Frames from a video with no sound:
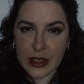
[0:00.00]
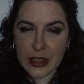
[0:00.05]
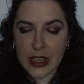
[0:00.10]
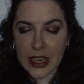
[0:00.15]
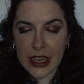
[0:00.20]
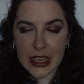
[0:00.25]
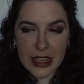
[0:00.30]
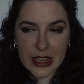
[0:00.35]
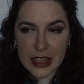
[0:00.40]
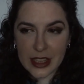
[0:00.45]

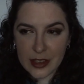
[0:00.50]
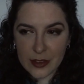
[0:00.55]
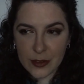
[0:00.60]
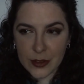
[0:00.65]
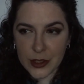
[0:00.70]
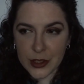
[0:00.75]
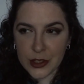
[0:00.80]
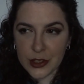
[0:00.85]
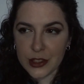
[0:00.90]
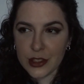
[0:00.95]
anything
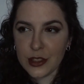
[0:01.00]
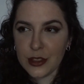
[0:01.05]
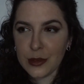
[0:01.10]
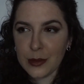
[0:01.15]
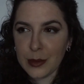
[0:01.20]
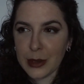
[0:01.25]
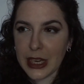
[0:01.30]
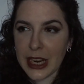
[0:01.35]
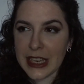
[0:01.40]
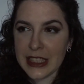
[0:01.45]
for
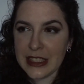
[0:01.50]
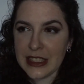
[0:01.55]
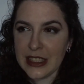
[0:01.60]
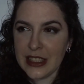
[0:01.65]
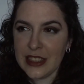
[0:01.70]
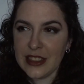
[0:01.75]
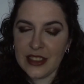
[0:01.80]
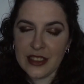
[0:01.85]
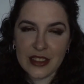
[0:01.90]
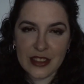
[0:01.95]
YouTube, but I
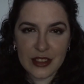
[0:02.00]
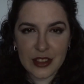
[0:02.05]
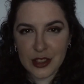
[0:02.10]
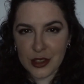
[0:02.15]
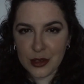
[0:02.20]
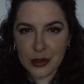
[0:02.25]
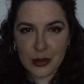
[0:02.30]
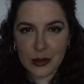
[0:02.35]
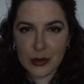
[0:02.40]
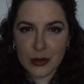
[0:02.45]
did
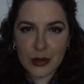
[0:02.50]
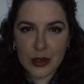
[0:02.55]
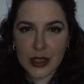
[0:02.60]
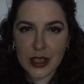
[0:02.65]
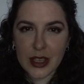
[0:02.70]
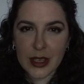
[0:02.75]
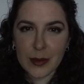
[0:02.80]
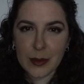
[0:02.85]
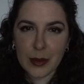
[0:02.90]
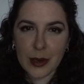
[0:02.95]
do
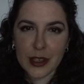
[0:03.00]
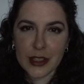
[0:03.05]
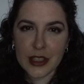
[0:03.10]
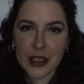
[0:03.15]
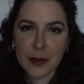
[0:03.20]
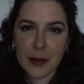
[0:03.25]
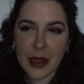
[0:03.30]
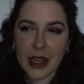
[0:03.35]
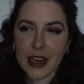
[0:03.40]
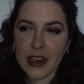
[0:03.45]
a
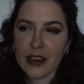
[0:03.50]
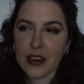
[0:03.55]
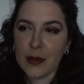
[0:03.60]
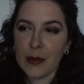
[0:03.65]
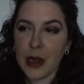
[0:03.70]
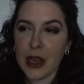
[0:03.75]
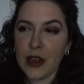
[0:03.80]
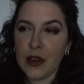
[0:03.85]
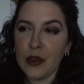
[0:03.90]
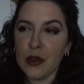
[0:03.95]
project pan on
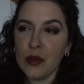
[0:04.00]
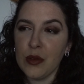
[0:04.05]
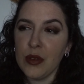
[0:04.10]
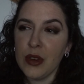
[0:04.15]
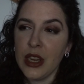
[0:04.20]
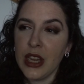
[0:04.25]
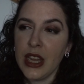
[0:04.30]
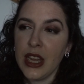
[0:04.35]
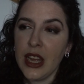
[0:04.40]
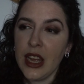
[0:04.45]
my
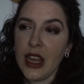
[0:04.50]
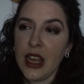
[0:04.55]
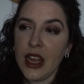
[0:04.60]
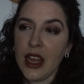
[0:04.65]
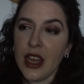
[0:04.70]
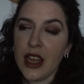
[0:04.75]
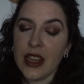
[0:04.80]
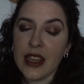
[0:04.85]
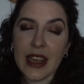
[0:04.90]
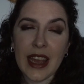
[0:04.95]
own.
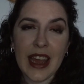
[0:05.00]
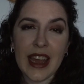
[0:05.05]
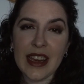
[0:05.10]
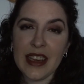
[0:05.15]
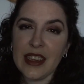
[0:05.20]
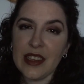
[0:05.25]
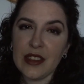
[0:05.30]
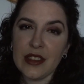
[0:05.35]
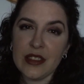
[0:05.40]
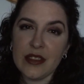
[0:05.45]

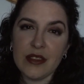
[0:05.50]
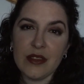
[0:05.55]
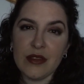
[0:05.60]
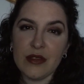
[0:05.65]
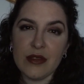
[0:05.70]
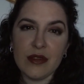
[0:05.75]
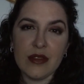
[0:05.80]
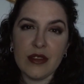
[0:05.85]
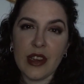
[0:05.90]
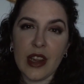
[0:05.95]
Yeah,
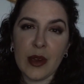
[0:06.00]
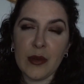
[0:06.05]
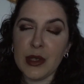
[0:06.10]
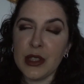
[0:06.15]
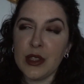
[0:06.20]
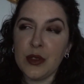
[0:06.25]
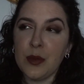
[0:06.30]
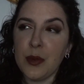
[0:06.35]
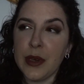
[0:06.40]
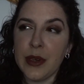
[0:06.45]
I
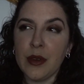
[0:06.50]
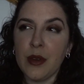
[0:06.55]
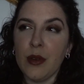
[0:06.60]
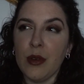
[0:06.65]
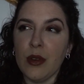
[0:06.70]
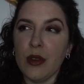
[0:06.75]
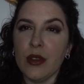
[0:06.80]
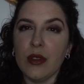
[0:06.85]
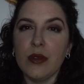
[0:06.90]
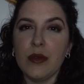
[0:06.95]
reached one
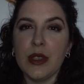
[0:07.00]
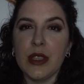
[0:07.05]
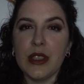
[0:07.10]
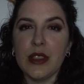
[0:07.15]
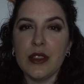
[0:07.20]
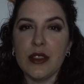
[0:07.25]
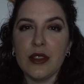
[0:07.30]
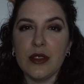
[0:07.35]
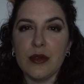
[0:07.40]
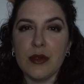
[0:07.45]
goal,
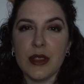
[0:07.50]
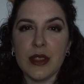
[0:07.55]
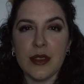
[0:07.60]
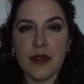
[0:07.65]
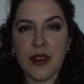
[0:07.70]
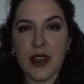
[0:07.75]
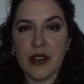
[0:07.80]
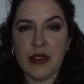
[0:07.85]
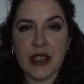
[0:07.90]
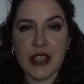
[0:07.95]
which was a
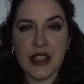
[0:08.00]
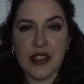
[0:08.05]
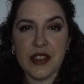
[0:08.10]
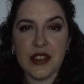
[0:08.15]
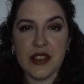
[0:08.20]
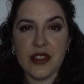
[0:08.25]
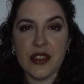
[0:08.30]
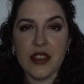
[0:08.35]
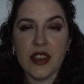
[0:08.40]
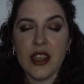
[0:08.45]

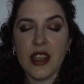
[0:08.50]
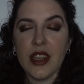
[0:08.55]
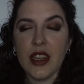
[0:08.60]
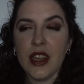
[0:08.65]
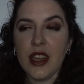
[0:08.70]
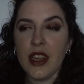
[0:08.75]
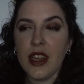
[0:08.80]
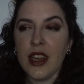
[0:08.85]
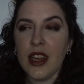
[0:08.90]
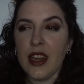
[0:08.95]
foundation.
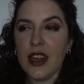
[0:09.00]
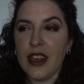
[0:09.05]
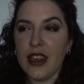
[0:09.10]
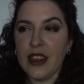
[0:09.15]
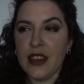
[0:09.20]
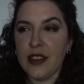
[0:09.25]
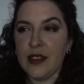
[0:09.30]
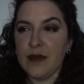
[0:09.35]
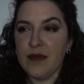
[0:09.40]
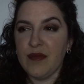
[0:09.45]

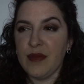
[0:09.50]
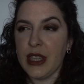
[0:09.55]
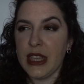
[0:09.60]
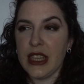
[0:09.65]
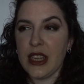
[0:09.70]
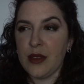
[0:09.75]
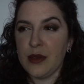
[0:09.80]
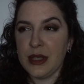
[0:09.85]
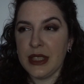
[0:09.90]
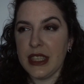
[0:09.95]
And
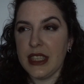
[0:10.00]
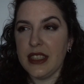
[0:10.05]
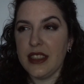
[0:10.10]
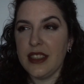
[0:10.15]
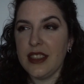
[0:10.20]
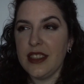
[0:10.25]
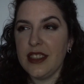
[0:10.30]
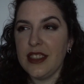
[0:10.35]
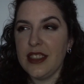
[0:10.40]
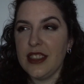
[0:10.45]
that was
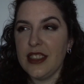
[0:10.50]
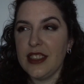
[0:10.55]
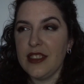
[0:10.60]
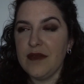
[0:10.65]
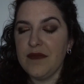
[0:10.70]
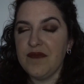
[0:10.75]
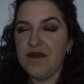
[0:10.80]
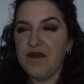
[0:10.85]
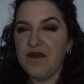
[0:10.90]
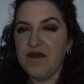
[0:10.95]
it.
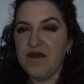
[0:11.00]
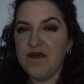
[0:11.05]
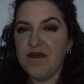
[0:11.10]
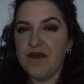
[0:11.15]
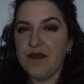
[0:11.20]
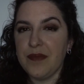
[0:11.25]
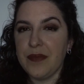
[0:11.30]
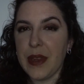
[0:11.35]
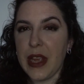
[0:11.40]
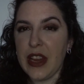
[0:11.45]

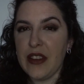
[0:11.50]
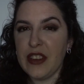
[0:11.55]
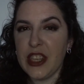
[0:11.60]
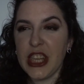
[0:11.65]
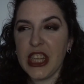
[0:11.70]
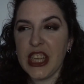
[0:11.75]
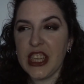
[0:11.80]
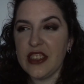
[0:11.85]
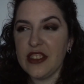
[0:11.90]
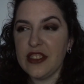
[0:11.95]

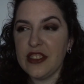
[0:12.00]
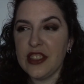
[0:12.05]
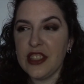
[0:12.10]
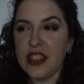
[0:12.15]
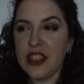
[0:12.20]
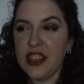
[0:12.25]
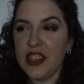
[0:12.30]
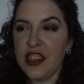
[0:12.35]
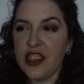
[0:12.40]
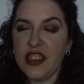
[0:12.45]
Everything else
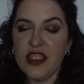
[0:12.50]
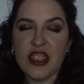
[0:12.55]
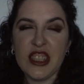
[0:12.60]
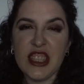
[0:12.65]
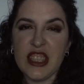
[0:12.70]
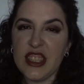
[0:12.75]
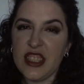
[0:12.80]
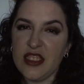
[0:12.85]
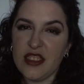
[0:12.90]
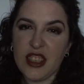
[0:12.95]
on there
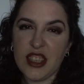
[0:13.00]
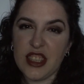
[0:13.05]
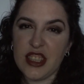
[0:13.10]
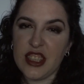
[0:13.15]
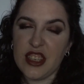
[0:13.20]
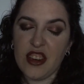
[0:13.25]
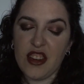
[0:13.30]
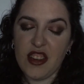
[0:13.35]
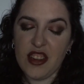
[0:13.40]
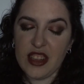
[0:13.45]
didn't touch
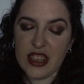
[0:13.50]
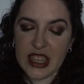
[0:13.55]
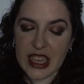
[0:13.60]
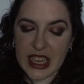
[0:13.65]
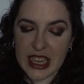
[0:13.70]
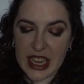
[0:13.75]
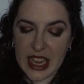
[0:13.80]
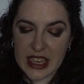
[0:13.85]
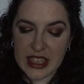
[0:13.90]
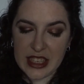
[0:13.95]
at all. Like, I